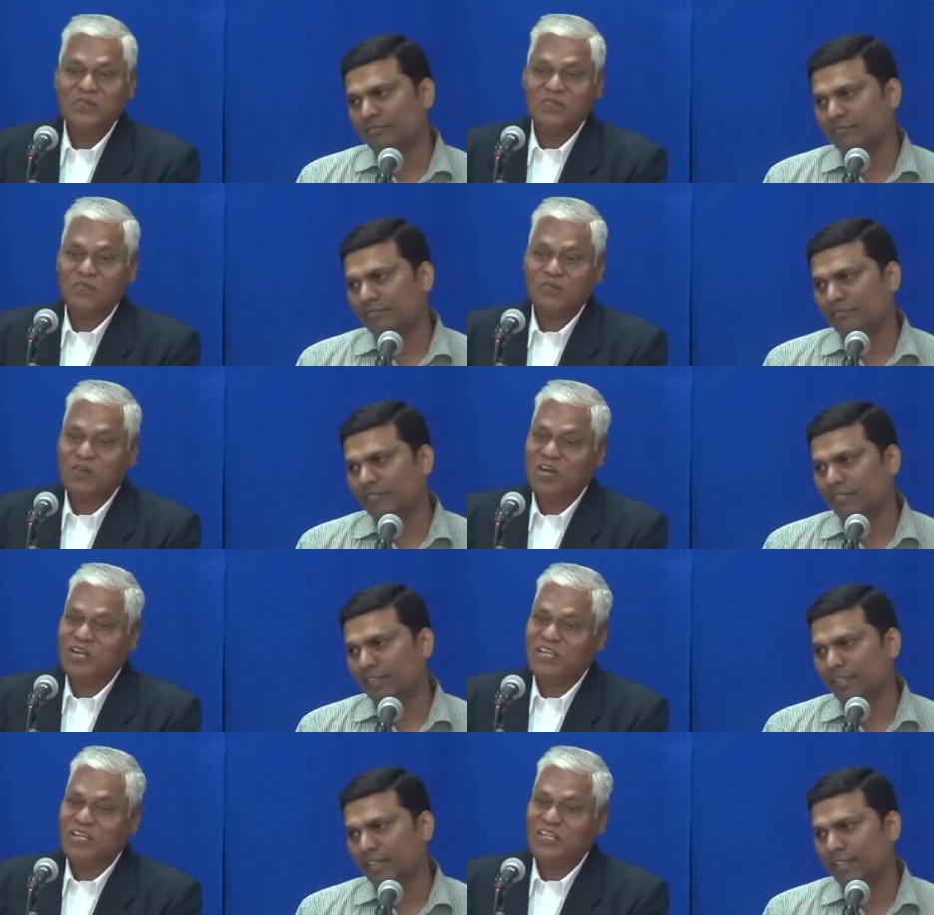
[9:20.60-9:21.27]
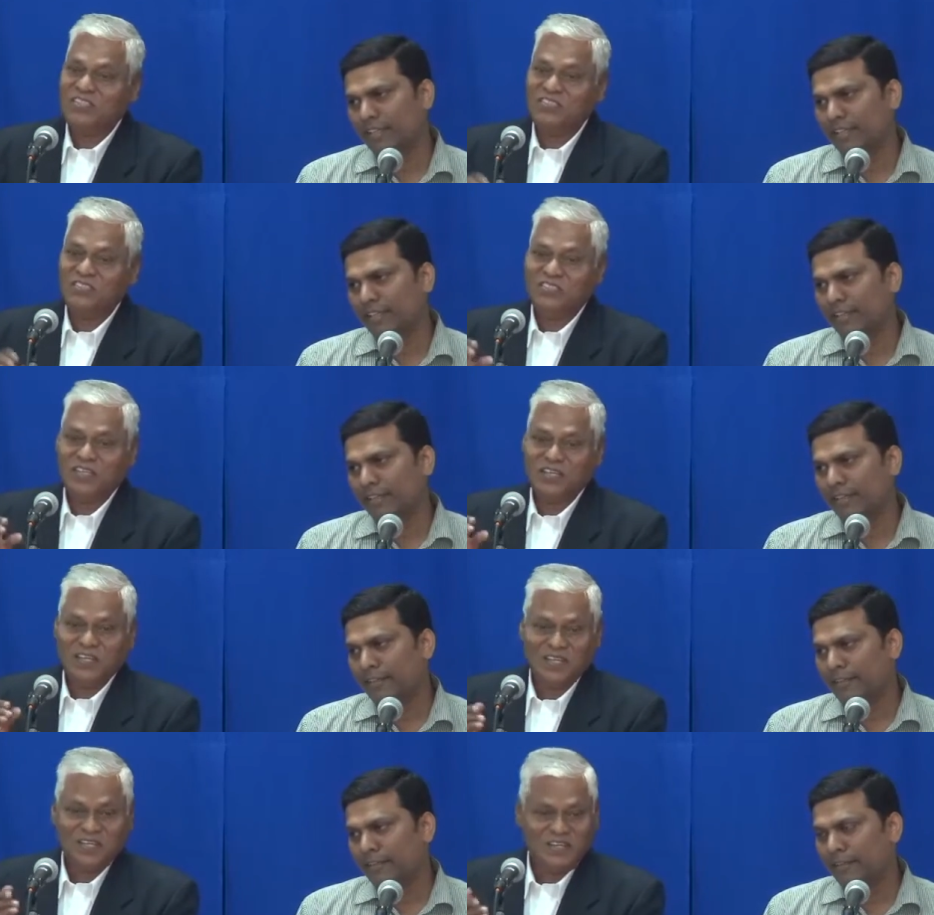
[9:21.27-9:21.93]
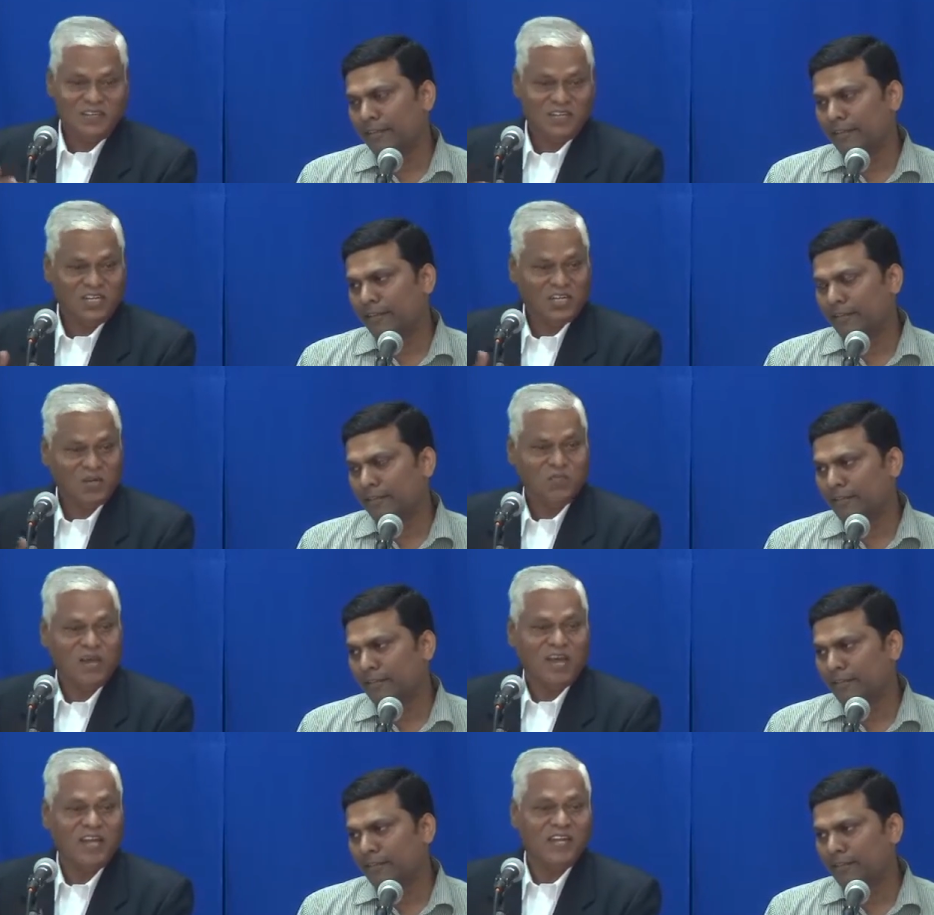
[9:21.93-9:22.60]
Speaker 1: what he is
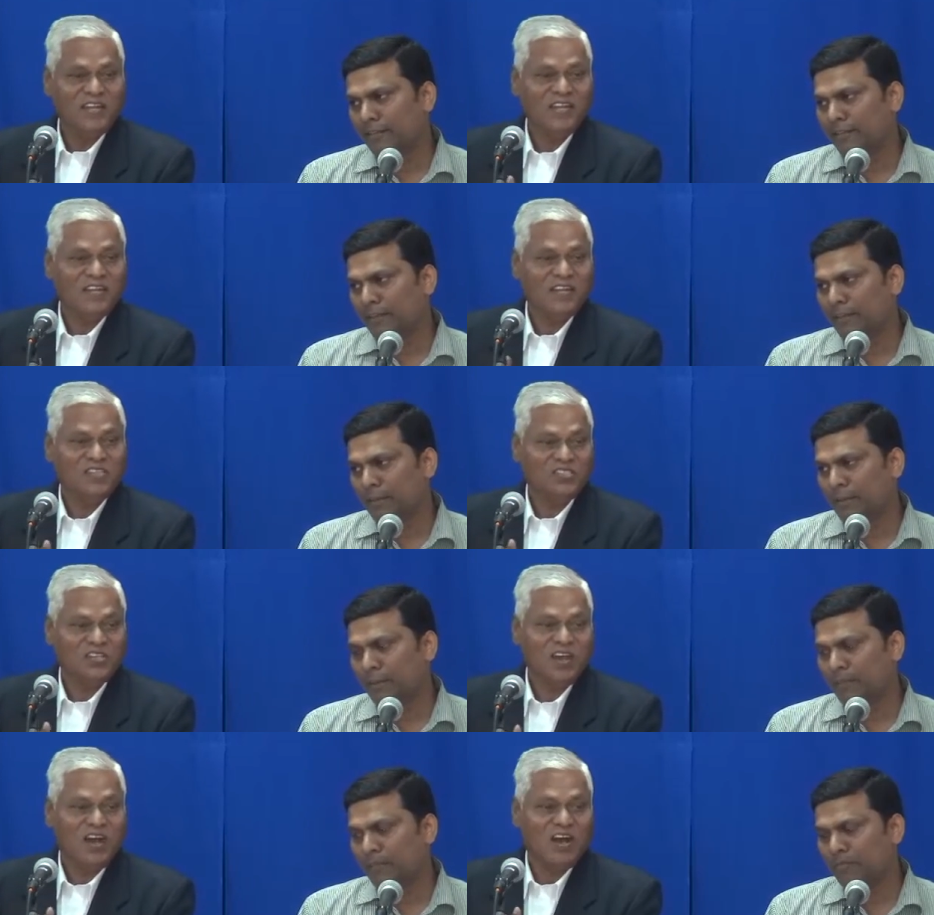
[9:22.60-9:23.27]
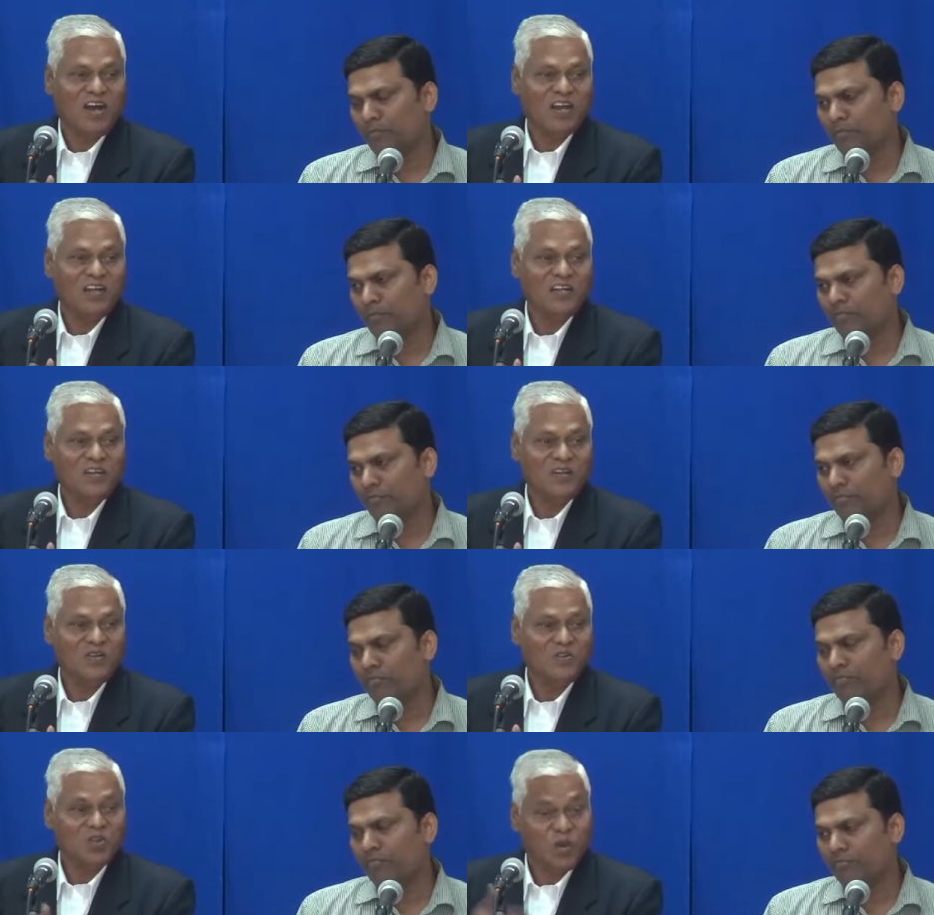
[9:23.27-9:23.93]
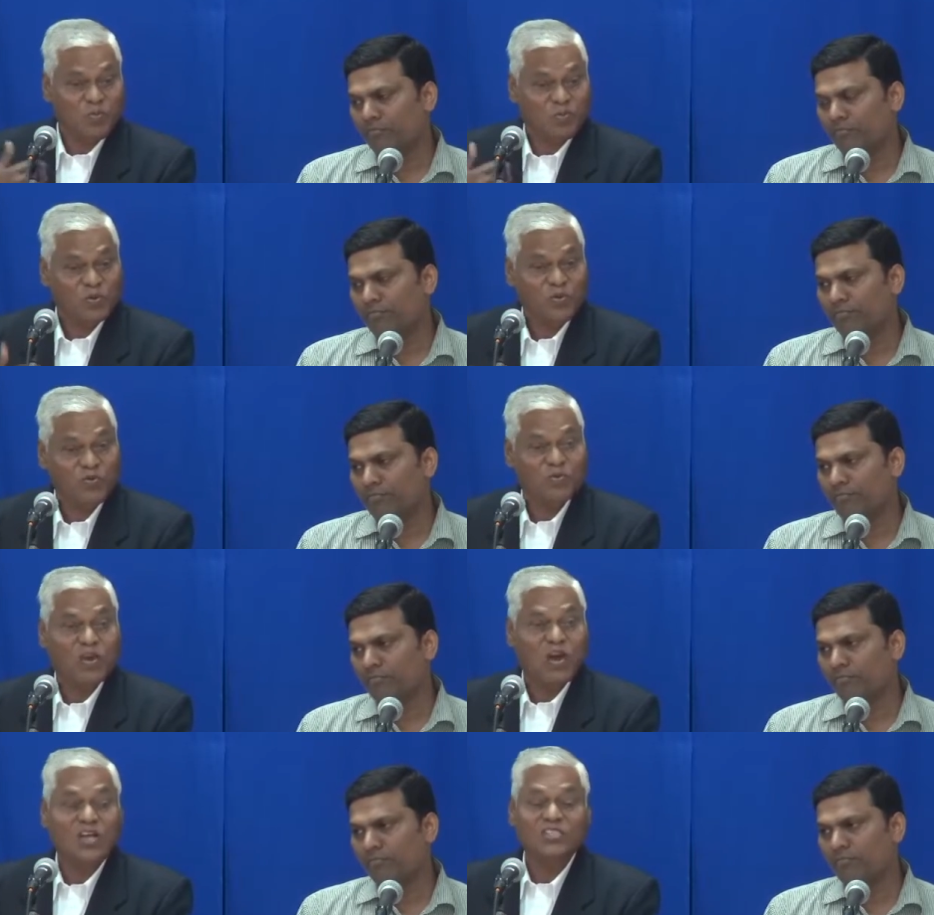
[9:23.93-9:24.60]
determining in his heart to
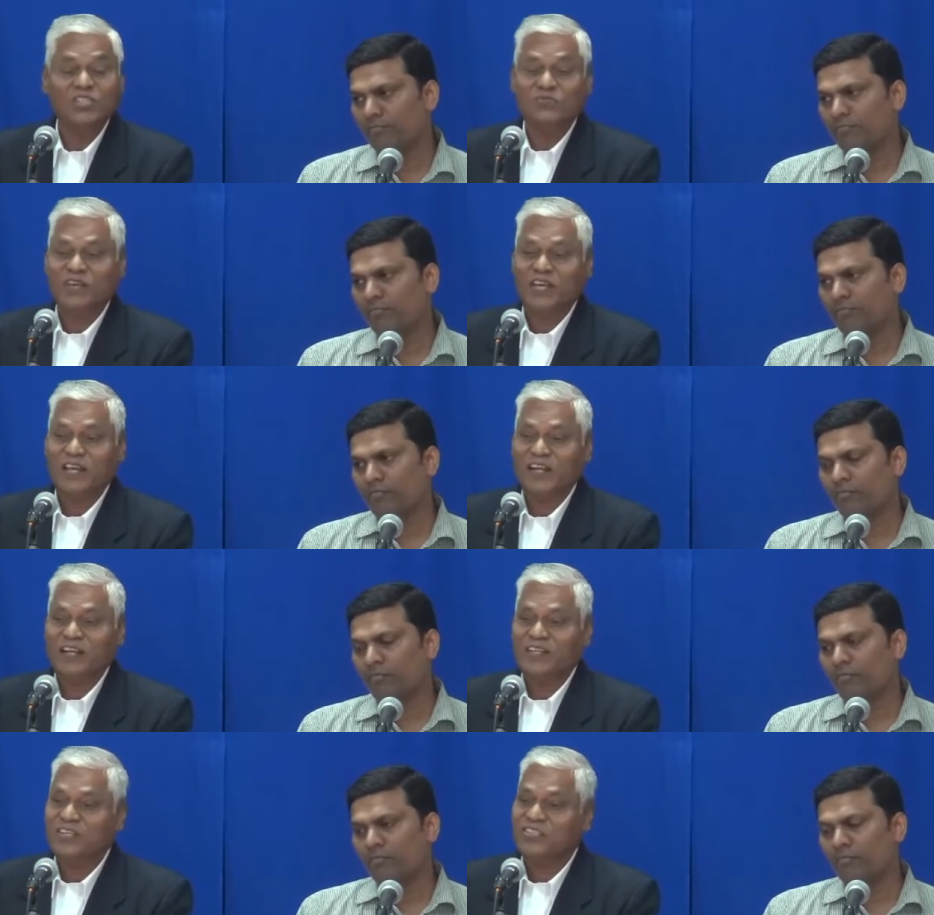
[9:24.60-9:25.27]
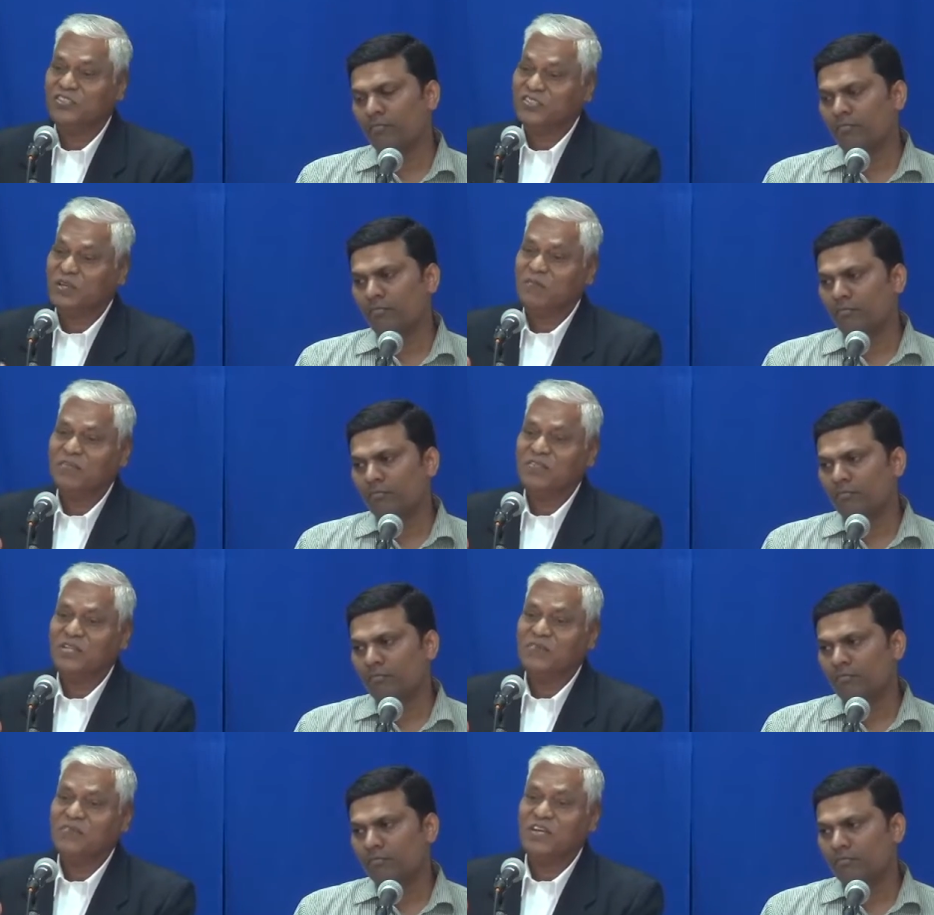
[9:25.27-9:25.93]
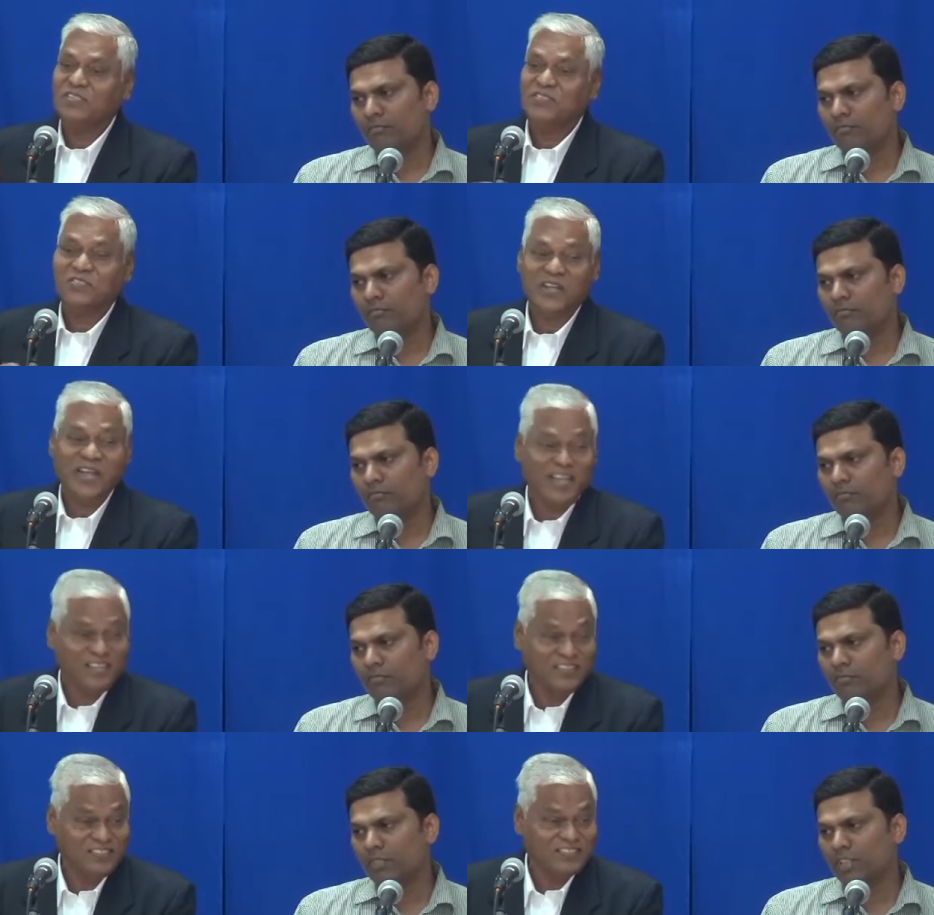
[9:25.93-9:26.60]
approve God's will is something very
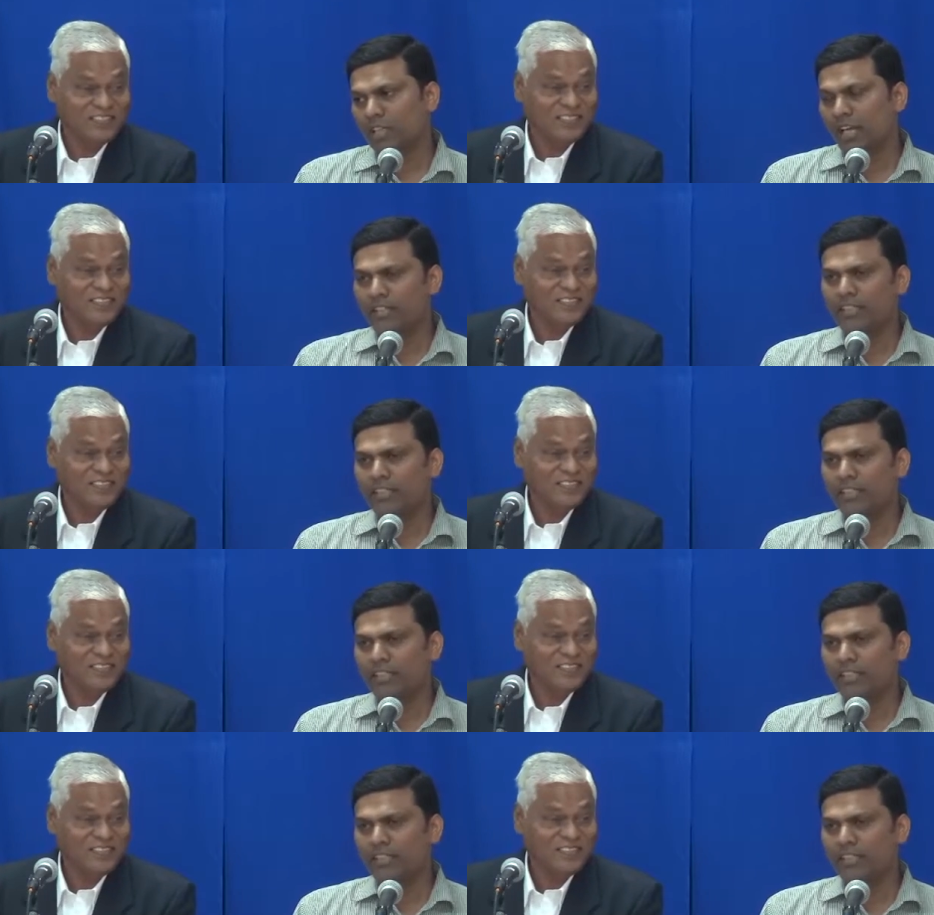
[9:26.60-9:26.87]
strange. Some